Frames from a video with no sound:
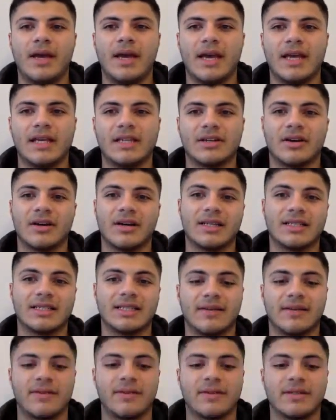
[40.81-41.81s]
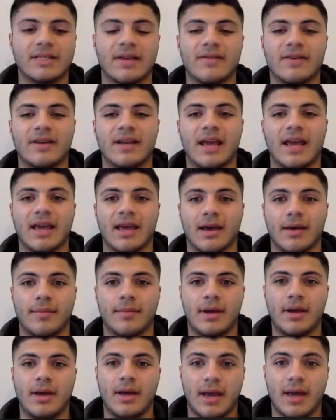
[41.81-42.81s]
It started at 7:07 a.m.
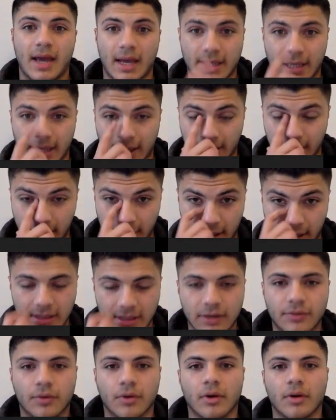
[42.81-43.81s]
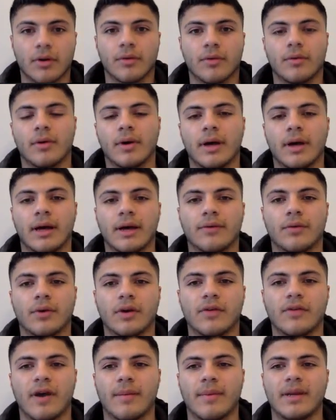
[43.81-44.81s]
and technically lasted for
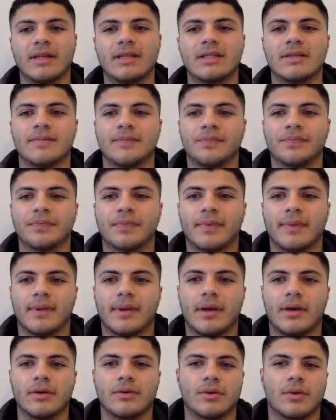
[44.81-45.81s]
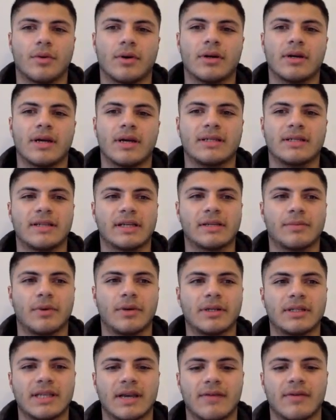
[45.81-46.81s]
45 minutes. It was recorded a
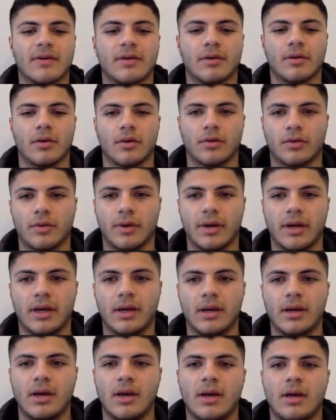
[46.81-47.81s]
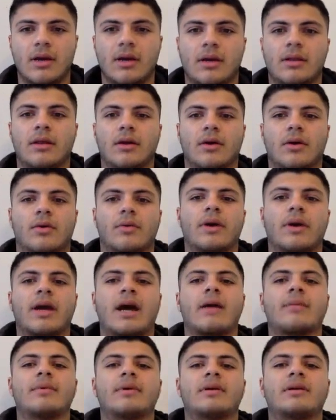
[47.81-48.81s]
6.7 earthquake. The earthquake
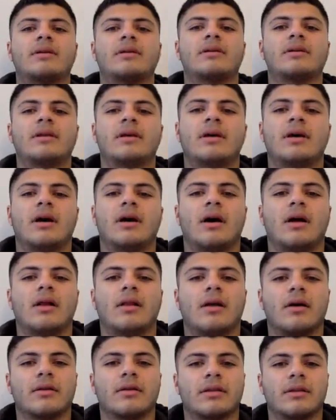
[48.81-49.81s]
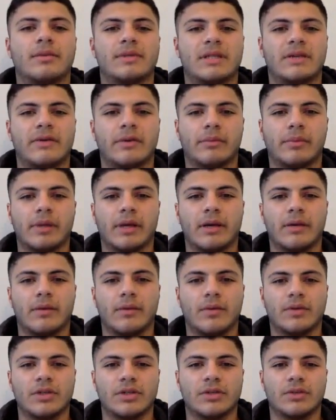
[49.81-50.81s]
happened along the Pacific Plate,
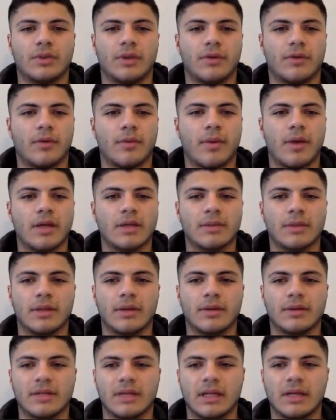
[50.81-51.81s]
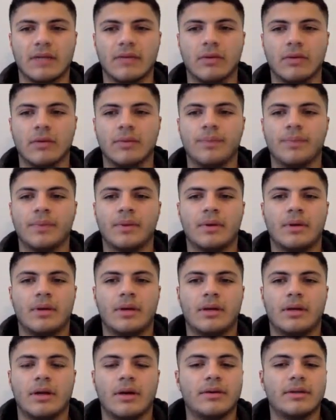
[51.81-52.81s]
which is 24 miles below sea level.
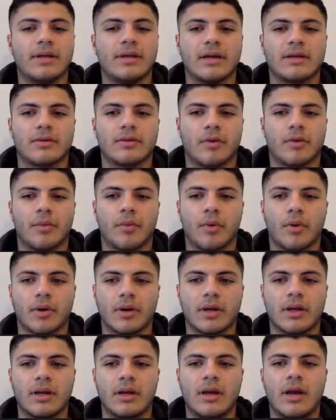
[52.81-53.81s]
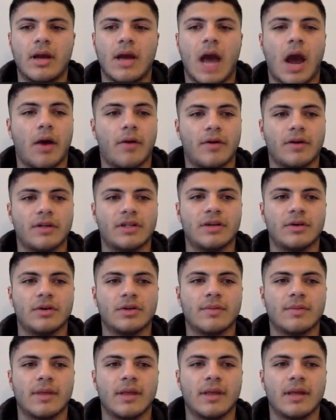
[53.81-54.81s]
No deaths were reported. However,
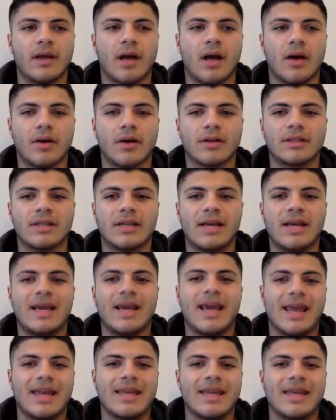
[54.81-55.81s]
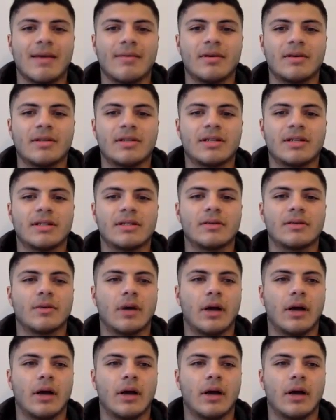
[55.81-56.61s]
$200 million in damages